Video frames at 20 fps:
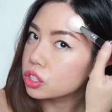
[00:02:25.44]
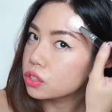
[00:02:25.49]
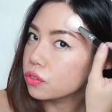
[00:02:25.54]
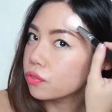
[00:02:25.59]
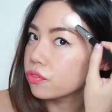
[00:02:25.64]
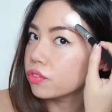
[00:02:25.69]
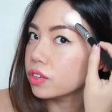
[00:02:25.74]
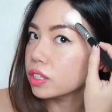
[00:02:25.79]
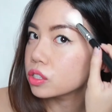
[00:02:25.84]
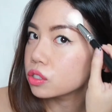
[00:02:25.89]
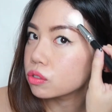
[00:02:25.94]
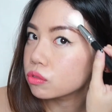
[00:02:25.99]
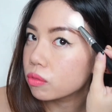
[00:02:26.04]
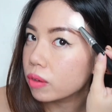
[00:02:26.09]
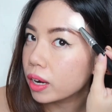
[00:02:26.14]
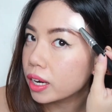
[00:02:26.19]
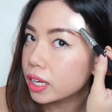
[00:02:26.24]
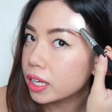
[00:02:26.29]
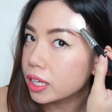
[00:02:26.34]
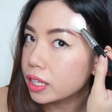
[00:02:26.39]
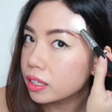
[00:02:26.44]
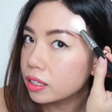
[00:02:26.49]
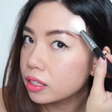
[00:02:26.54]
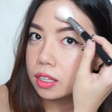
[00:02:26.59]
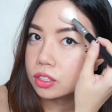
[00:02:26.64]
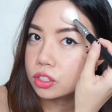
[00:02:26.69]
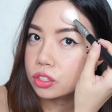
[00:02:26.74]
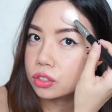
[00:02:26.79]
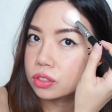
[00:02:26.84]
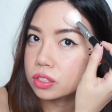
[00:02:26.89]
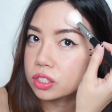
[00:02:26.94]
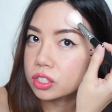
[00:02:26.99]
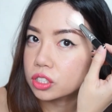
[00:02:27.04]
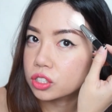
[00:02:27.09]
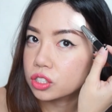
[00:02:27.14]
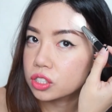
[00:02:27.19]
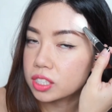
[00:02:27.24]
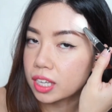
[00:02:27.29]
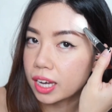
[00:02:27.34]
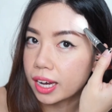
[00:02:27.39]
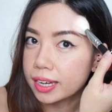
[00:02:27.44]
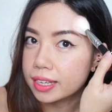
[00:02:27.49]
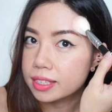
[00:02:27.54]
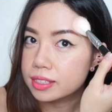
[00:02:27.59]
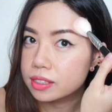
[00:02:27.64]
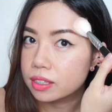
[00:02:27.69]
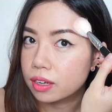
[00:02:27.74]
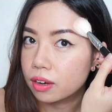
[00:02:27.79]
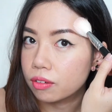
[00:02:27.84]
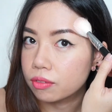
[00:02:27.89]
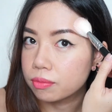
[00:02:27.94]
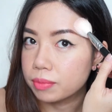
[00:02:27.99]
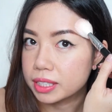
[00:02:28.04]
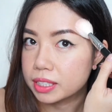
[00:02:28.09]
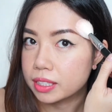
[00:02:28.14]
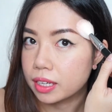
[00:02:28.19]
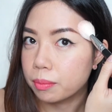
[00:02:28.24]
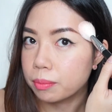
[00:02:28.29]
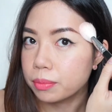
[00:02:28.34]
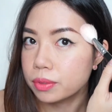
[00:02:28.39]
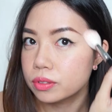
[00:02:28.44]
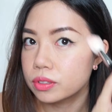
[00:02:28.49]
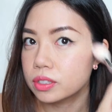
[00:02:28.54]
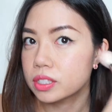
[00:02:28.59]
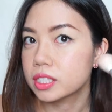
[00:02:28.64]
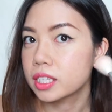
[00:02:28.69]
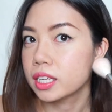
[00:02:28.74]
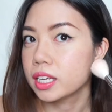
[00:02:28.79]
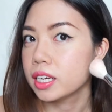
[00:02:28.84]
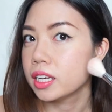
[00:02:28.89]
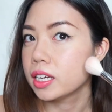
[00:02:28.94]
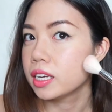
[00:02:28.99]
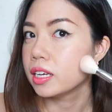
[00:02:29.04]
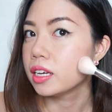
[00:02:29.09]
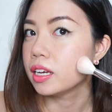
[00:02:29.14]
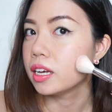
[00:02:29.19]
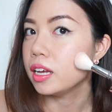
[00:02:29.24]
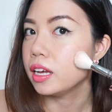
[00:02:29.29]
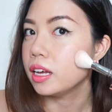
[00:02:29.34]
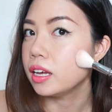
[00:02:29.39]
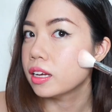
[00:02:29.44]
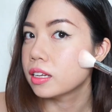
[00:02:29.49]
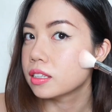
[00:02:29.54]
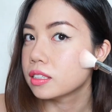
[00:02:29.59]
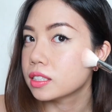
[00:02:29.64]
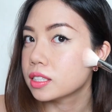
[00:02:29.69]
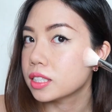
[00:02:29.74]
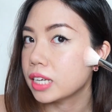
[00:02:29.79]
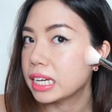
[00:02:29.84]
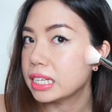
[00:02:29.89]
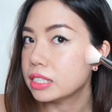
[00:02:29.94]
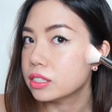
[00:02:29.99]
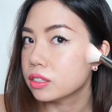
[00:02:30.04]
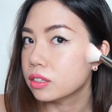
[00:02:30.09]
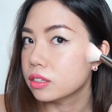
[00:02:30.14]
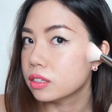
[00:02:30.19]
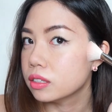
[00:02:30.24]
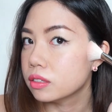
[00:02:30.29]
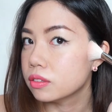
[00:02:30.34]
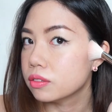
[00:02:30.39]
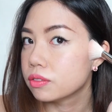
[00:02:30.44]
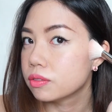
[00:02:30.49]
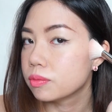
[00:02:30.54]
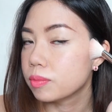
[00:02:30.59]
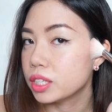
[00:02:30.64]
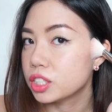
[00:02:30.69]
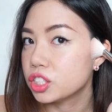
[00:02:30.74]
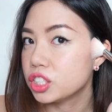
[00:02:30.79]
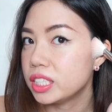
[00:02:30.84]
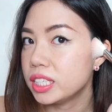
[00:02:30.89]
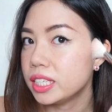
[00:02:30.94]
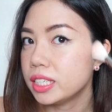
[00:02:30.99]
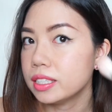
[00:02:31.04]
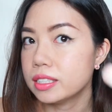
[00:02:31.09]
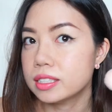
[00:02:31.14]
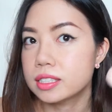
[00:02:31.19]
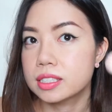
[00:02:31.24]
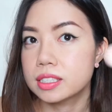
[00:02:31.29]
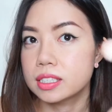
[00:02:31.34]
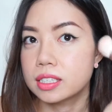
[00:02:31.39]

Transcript: Just fits right into the size of my temples and the size of my cheeks,